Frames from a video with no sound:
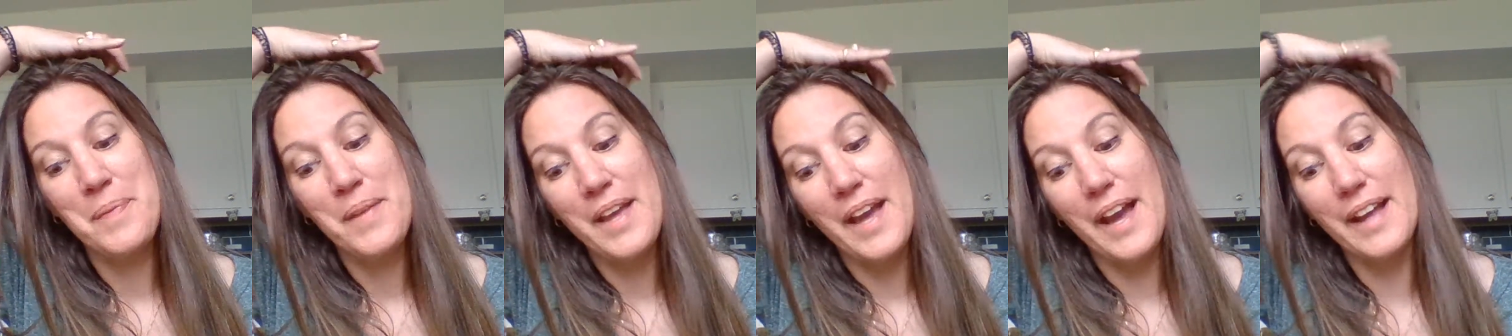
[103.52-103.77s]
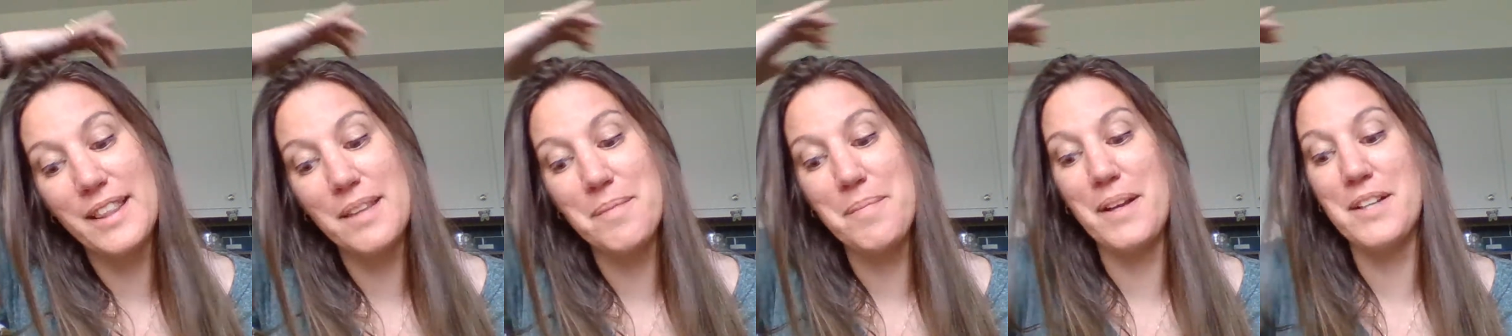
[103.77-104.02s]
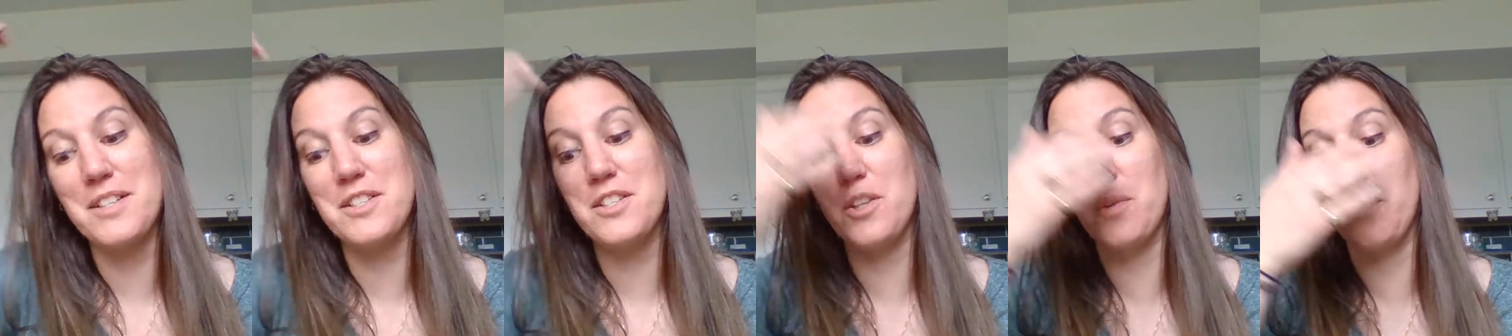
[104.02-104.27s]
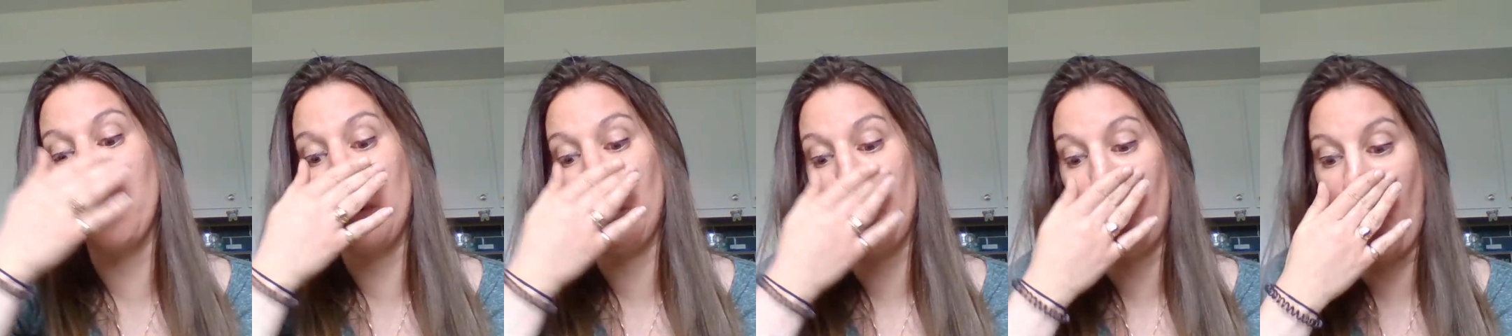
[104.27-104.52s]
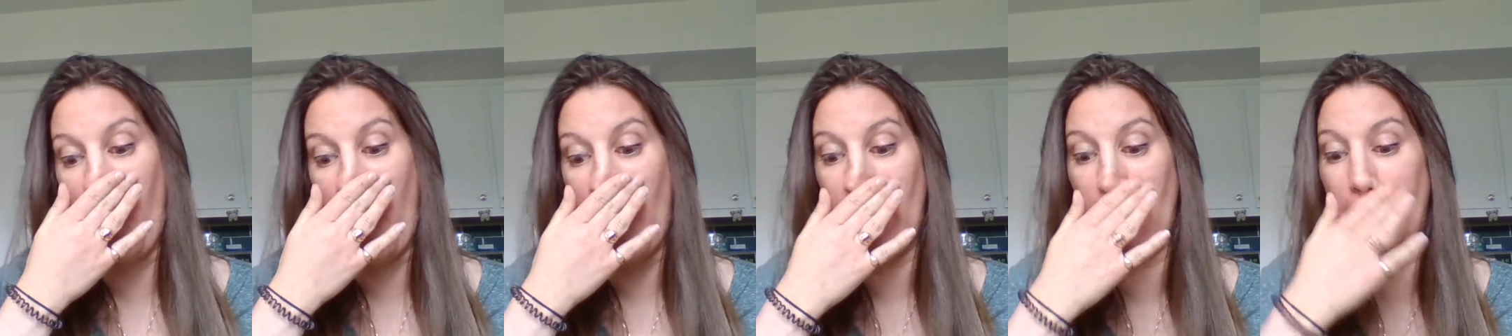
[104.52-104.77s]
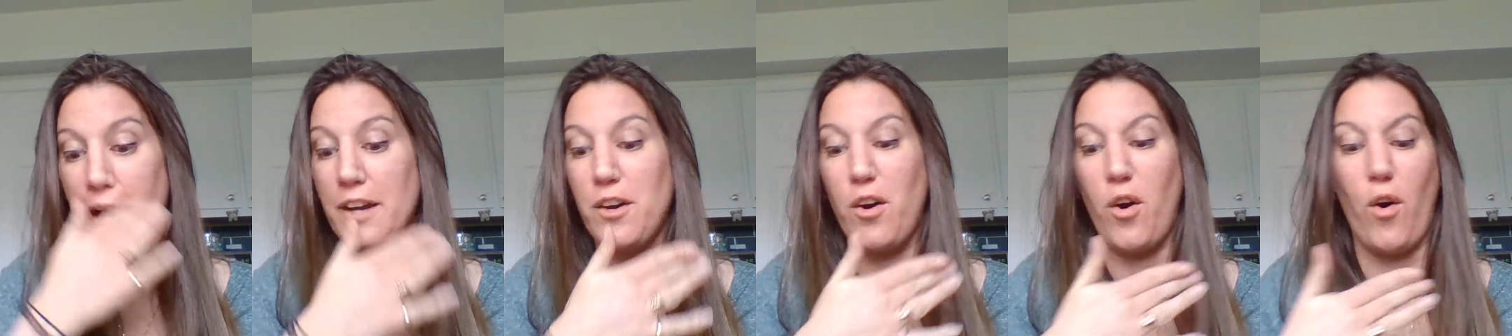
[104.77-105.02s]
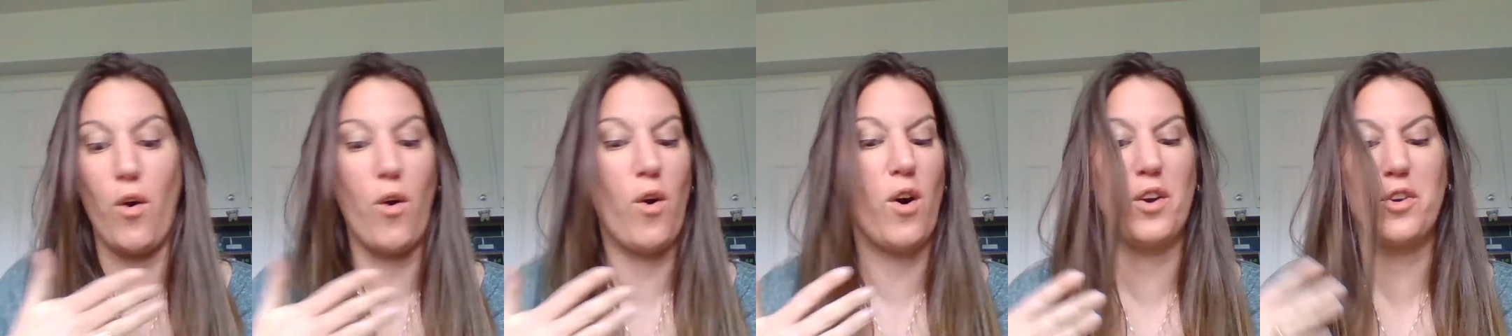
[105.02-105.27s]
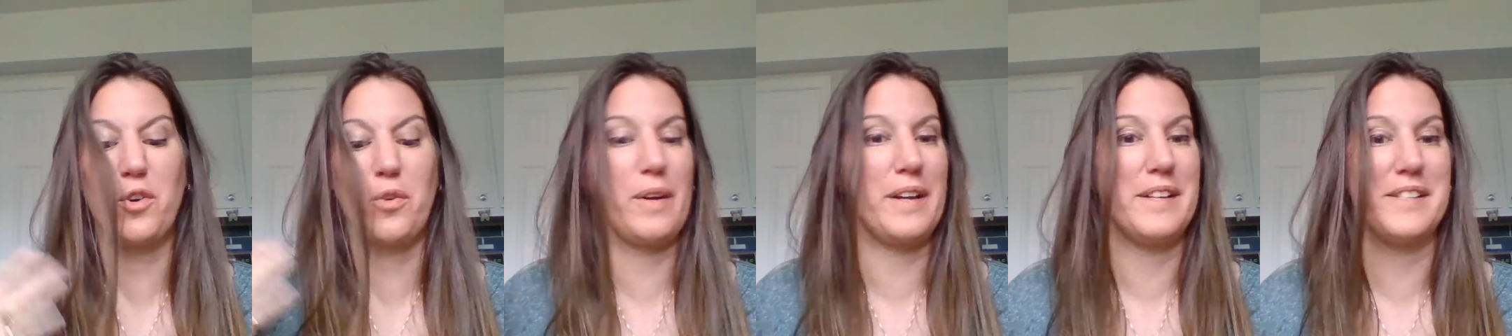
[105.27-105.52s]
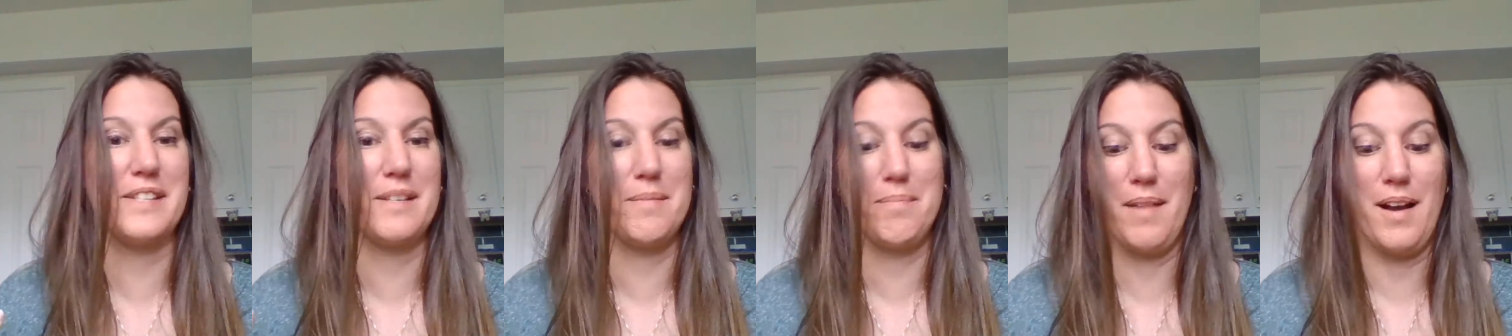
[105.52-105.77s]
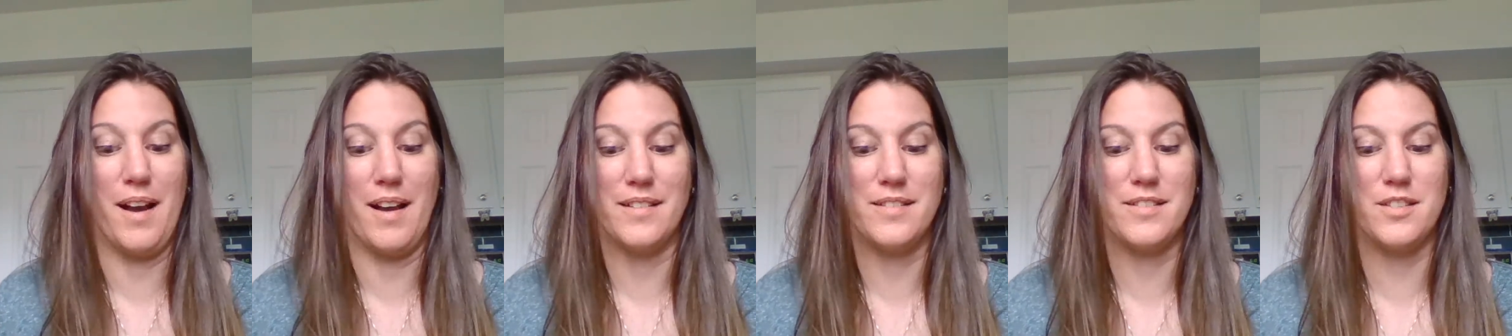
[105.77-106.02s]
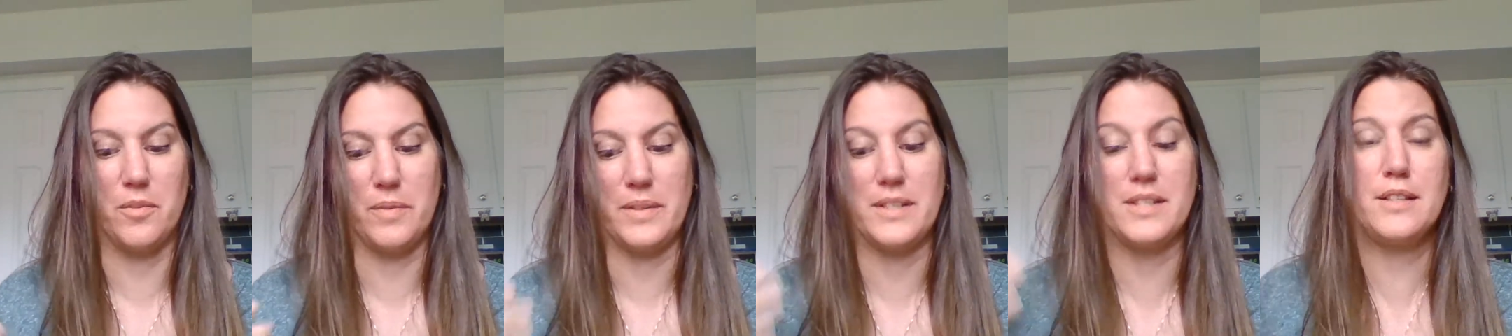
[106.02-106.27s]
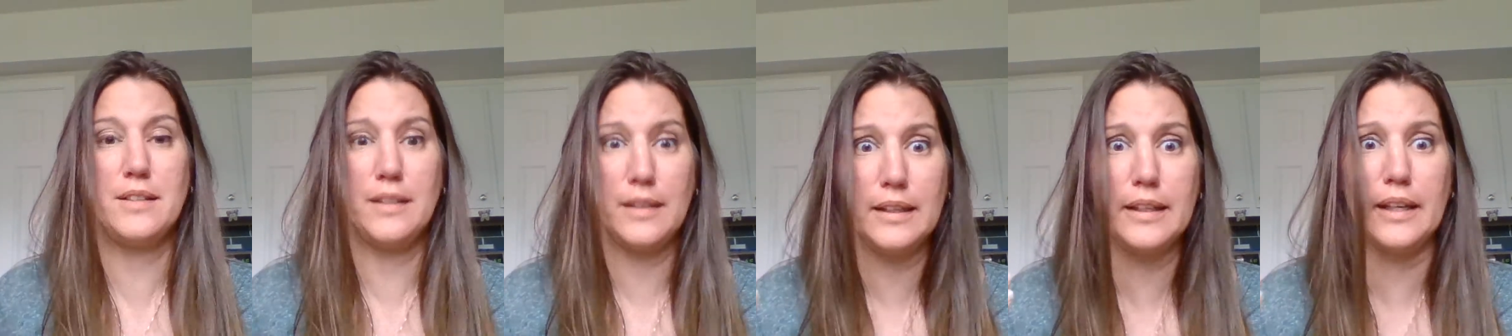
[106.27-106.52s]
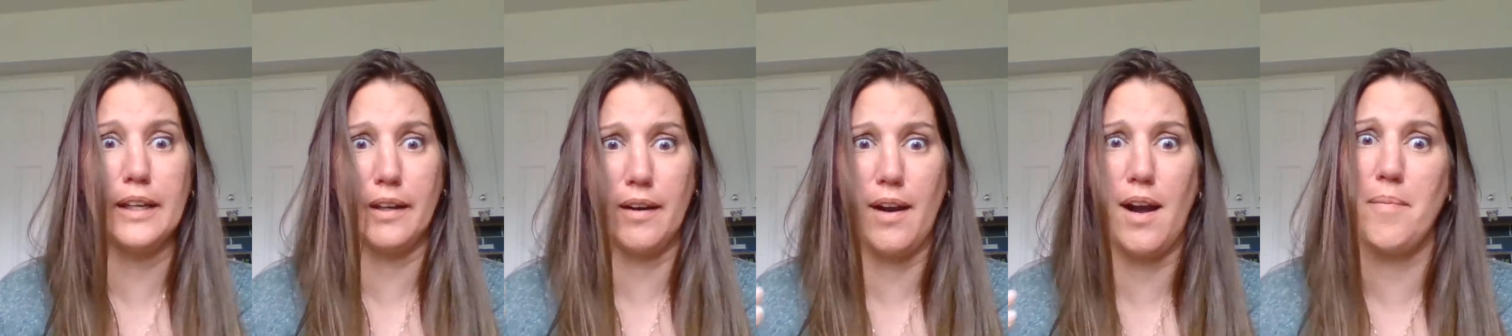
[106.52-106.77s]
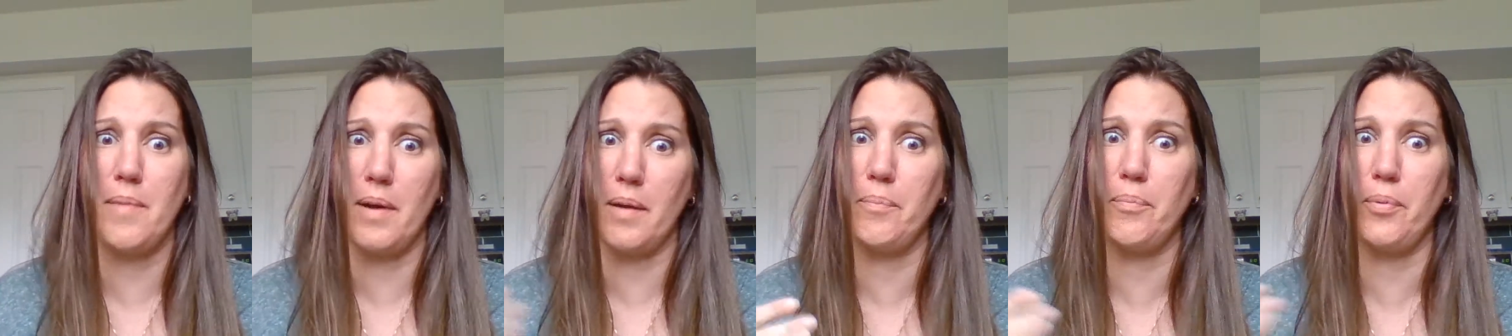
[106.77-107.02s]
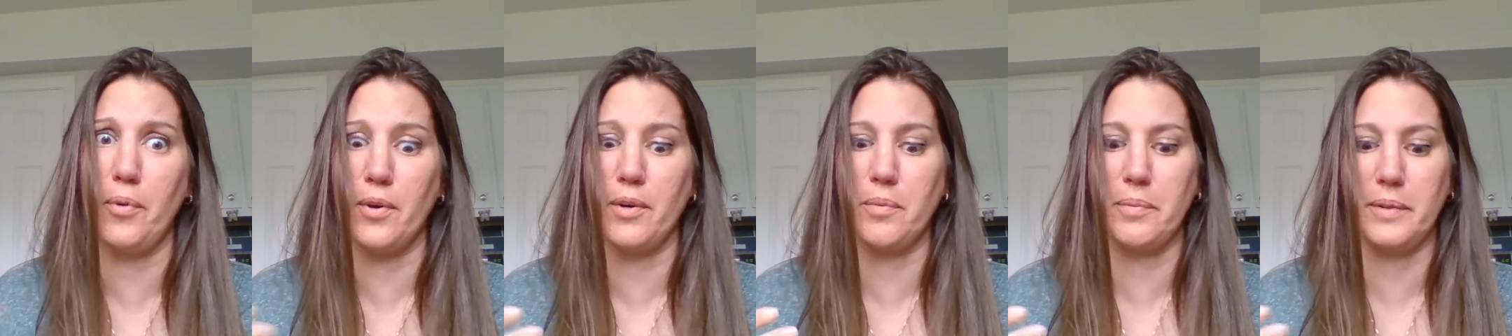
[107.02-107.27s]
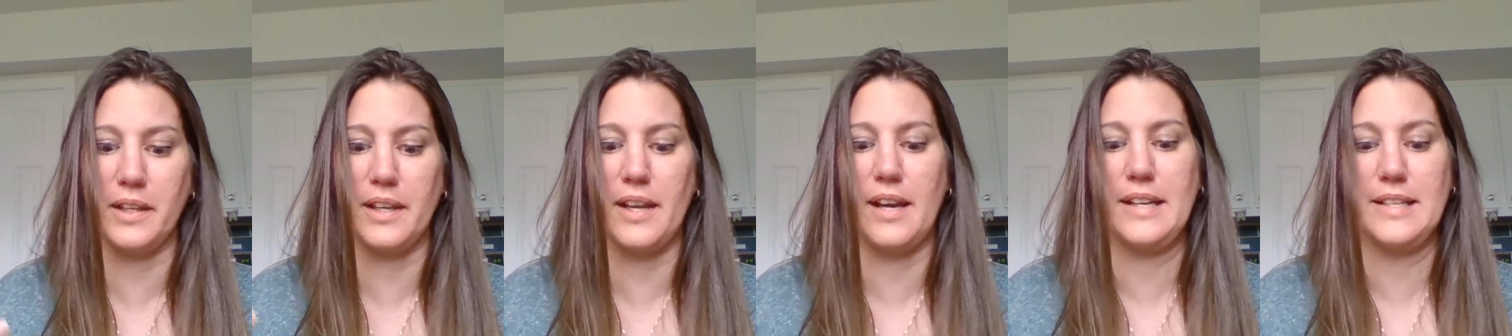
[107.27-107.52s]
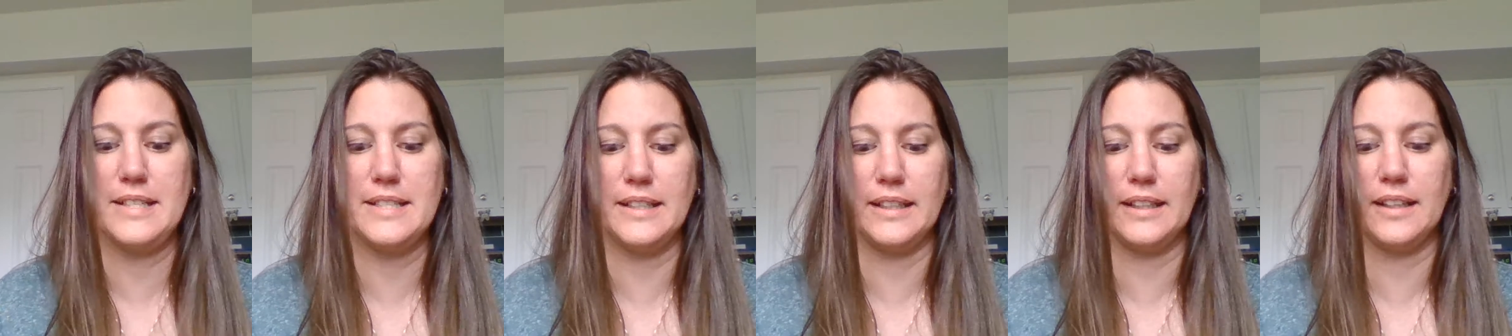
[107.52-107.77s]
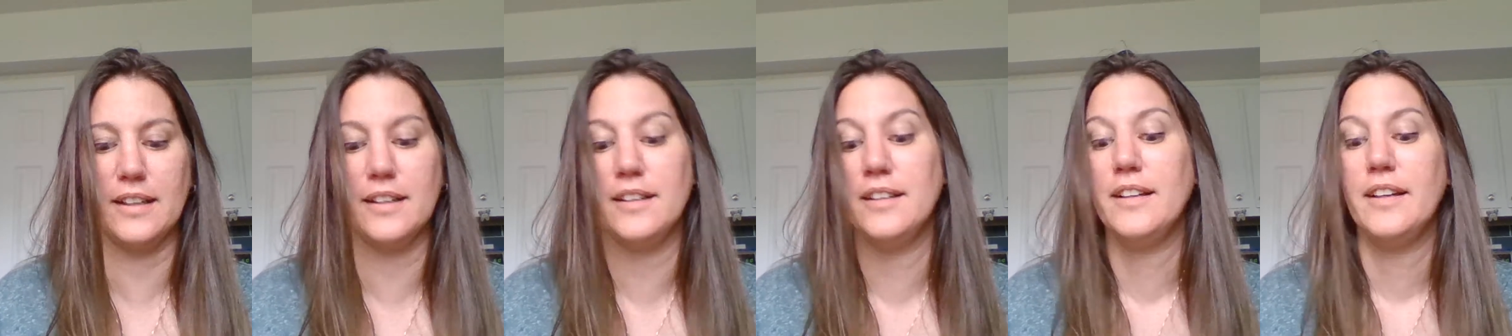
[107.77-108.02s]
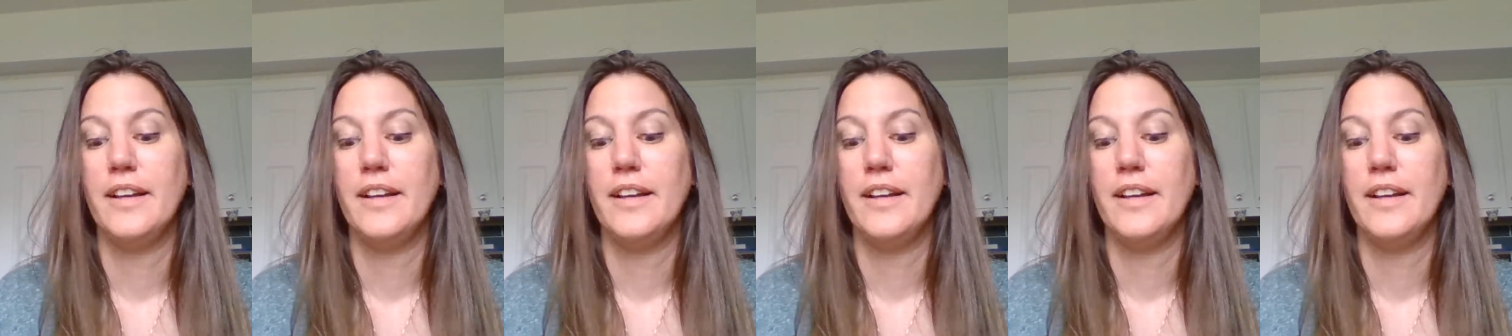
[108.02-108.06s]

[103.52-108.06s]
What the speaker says: At the mention of the word walk, I go all crazy mud, so it's clear I'm on board with the idea.